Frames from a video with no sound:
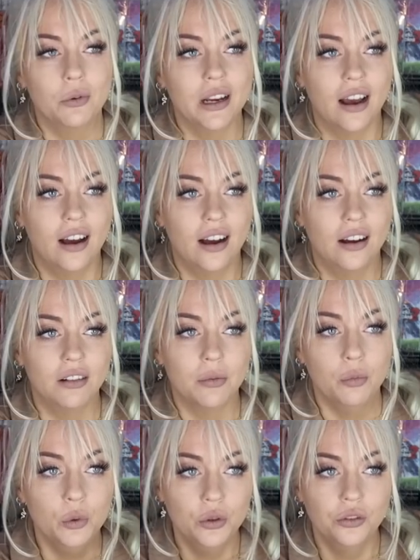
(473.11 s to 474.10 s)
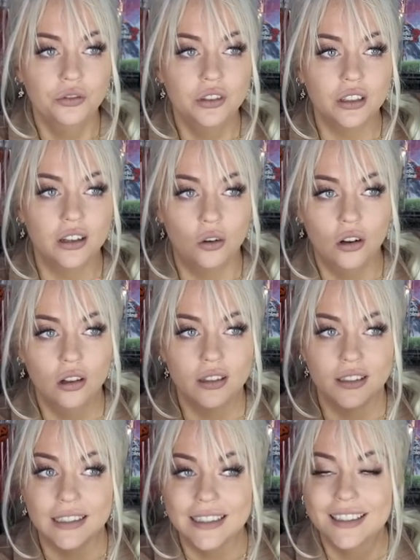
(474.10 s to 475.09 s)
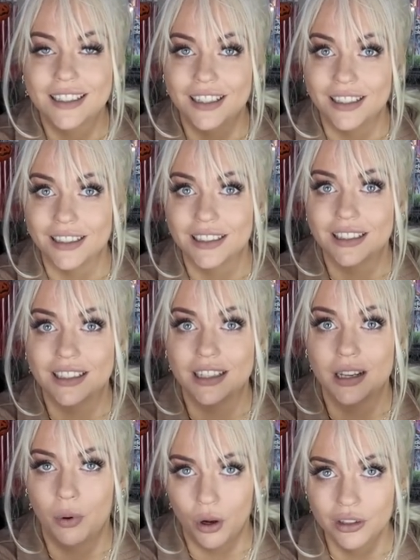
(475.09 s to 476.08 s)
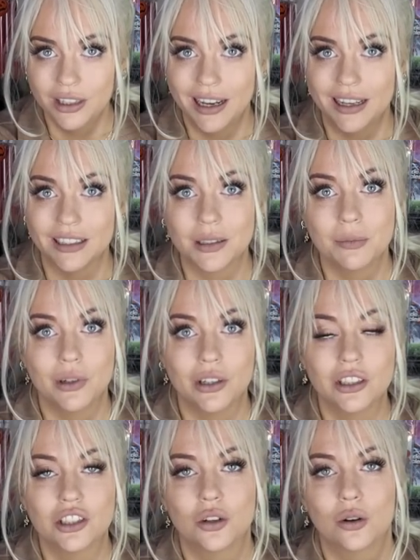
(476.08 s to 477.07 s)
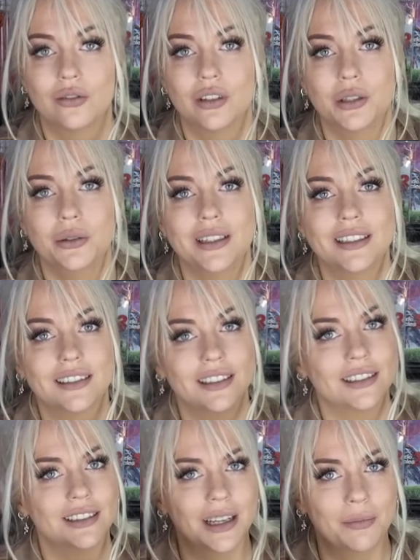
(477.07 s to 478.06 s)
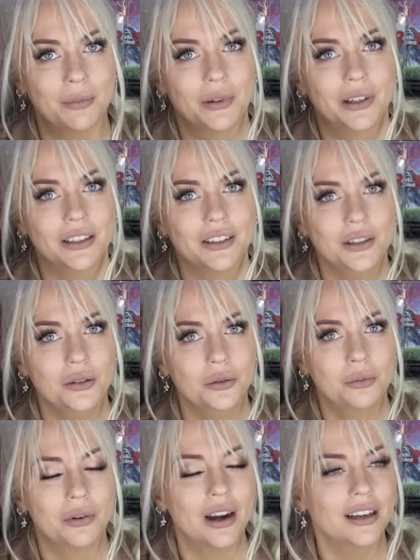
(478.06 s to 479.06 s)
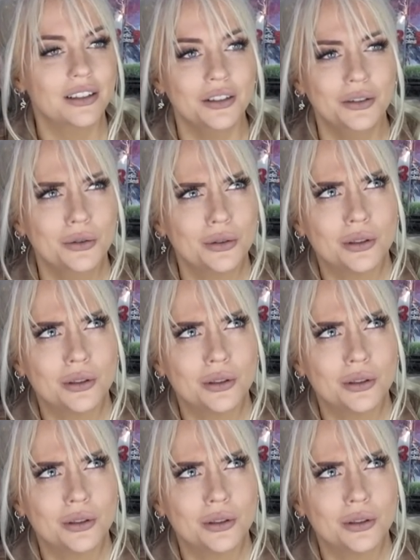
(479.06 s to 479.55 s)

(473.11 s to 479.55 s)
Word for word: we have moved all the Disky Disc podcast merch over to its separate new brand new